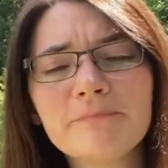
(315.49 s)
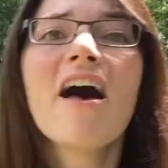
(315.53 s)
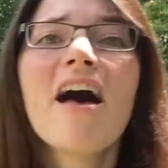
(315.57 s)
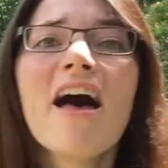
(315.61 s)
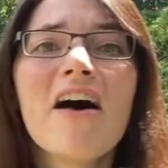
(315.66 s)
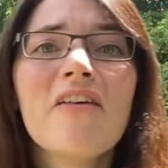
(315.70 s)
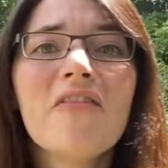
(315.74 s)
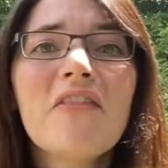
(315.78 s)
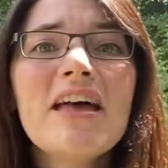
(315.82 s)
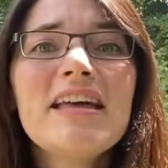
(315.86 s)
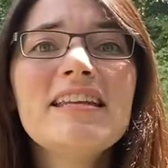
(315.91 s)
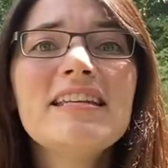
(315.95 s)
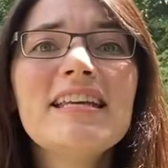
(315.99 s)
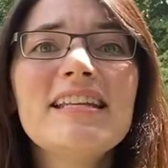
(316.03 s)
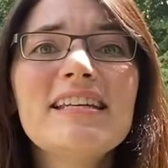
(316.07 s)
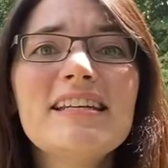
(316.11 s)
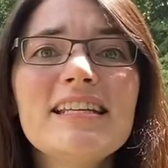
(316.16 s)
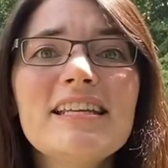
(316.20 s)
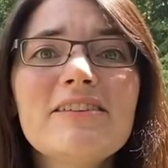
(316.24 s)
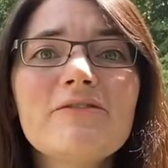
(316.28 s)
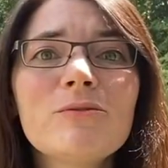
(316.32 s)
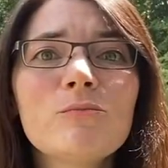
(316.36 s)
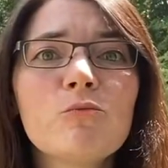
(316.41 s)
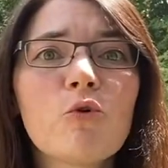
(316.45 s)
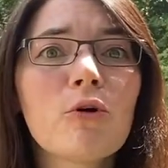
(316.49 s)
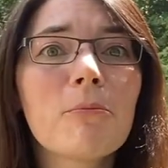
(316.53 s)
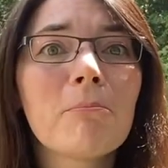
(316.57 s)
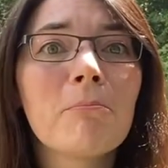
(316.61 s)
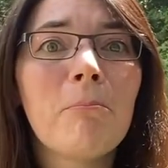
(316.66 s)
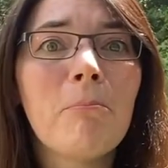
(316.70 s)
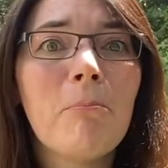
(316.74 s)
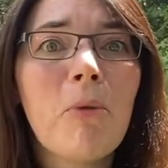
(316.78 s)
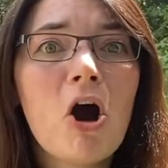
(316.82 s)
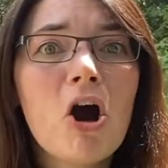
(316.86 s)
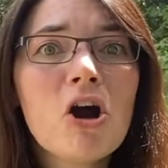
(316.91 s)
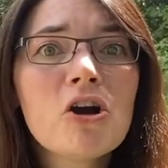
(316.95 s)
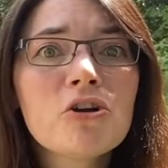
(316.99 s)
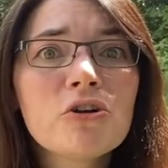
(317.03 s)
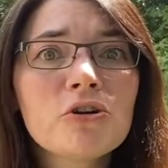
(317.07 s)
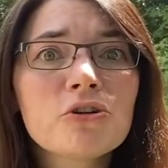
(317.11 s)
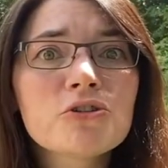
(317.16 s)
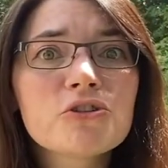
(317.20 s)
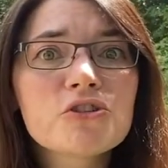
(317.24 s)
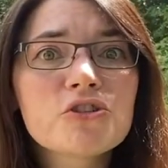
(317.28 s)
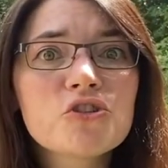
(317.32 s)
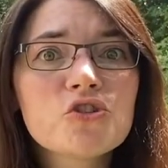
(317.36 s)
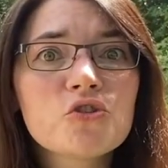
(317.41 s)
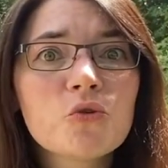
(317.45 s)
And then, in an even more
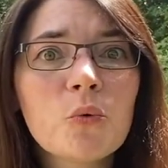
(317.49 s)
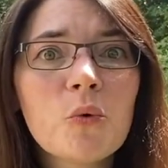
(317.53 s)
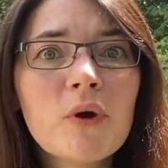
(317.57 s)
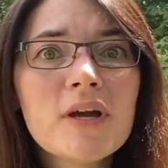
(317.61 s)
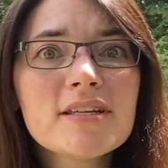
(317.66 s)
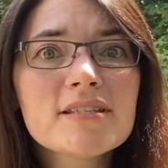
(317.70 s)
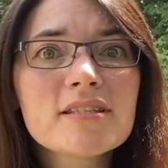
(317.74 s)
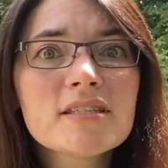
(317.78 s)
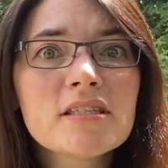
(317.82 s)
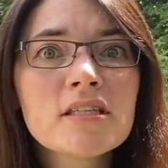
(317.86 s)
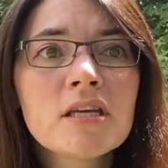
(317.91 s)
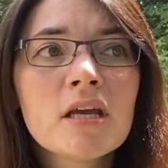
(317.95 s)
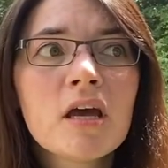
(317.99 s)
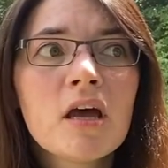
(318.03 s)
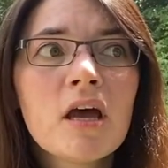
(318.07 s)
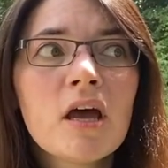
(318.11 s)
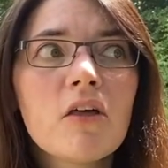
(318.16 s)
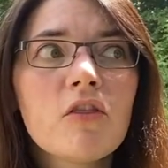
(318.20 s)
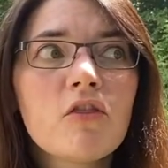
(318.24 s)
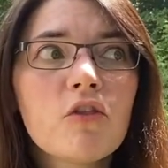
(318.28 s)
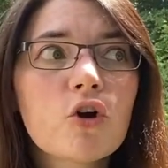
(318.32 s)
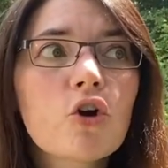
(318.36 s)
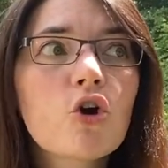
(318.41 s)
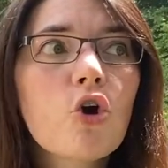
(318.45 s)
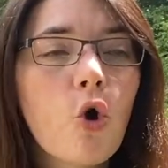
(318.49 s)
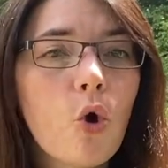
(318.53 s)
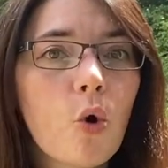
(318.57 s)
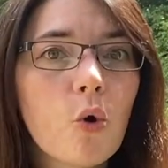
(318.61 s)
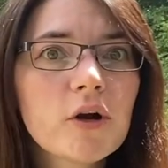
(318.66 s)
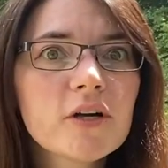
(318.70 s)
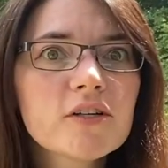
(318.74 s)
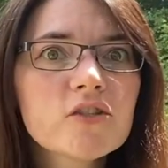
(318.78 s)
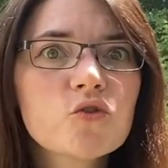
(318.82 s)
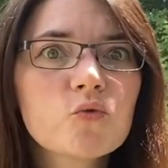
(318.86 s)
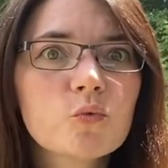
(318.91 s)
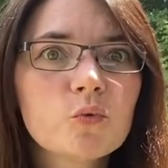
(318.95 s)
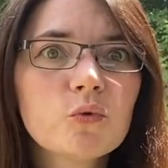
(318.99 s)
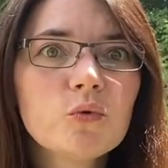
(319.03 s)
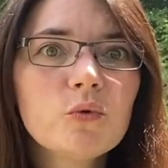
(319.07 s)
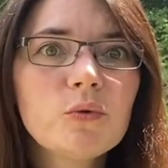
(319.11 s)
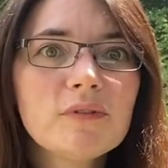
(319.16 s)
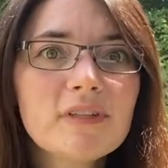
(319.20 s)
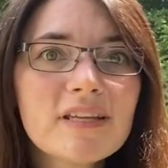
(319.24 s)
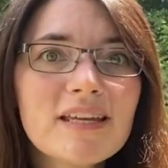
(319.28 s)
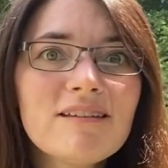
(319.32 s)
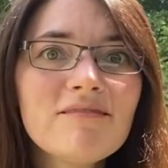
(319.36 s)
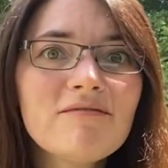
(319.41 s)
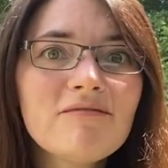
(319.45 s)
bonkers twist, the courts ruled
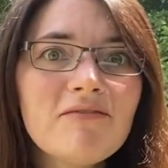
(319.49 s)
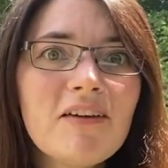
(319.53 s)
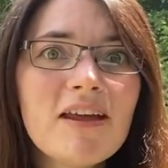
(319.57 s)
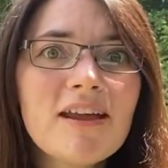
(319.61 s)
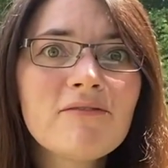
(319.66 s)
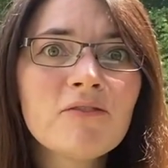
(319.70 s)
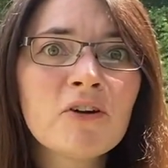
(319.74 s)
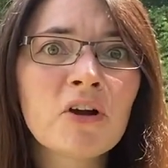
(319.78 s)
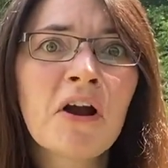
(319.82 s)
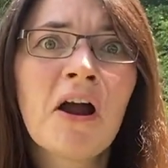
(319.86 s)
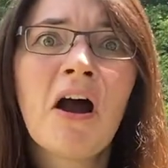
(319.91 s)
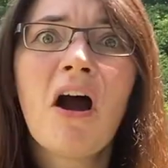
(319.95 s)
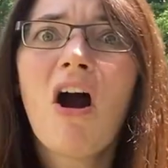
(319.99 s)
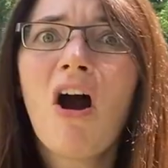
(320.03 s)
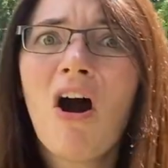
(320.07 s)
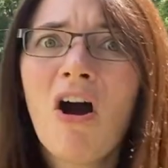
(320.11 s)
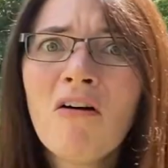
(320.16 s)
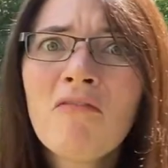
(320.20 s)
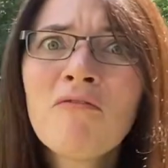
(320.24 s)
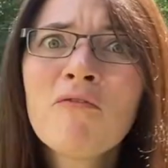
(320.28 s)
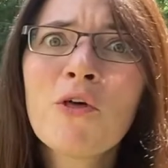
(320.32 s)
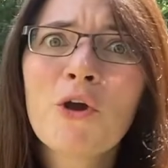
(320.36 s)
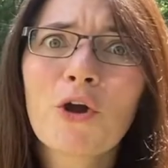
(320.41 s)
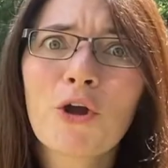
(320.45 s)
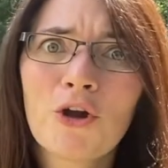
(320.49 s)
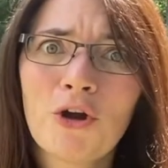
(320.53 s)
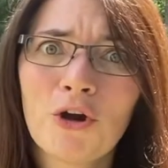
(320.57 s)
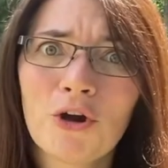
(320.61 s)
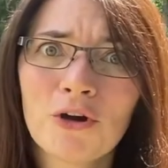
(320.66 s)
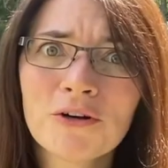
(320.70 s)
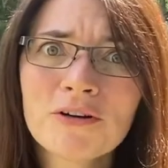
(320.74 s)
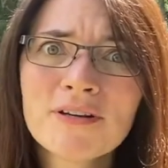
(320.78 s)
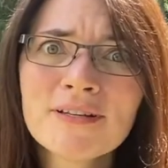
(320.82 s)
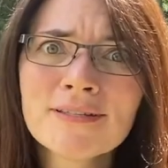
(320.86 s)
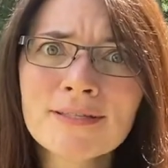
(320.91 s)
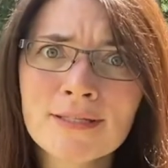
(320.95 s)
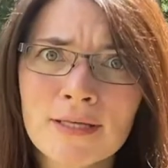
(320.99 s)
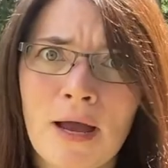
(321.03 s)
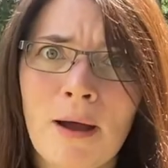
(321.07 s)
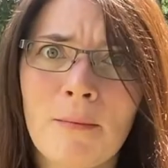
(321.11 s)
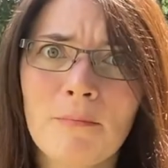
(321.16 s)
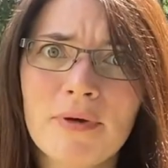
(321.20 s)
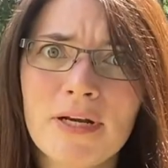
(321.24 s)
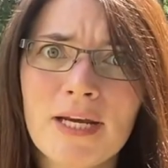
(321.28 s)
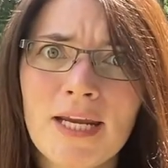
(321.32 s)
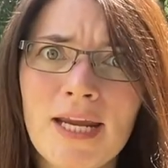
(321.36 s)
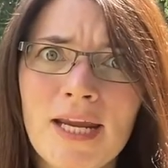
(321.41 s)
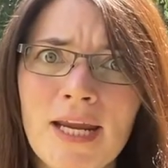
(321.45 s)
in favor of the Curtis
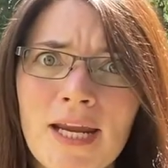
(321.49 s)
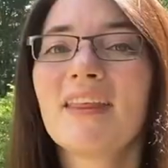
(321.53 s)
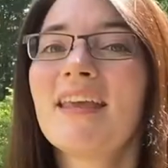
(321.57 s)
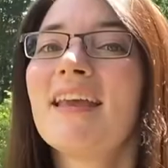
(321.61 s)
Company.